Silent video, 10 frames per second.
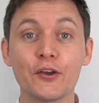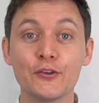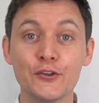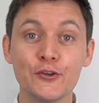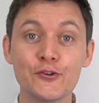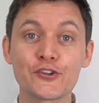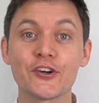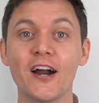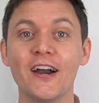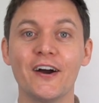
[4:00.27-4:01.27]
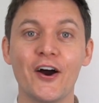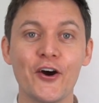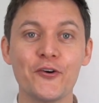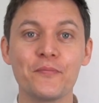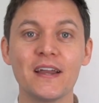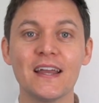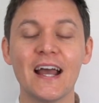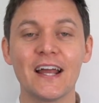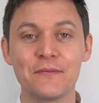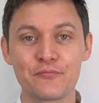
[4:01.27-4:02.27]
don't you try it at home
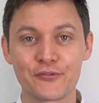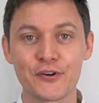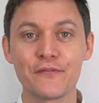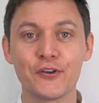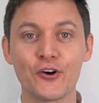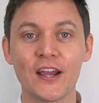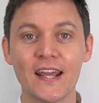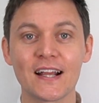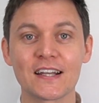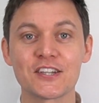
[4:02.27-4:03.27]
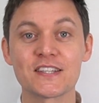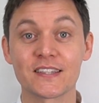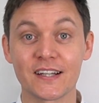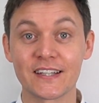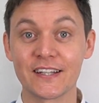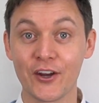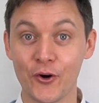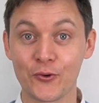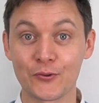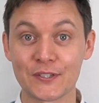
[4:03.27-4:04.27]
and improve your English study
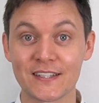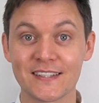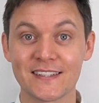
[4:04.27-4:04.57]
goals?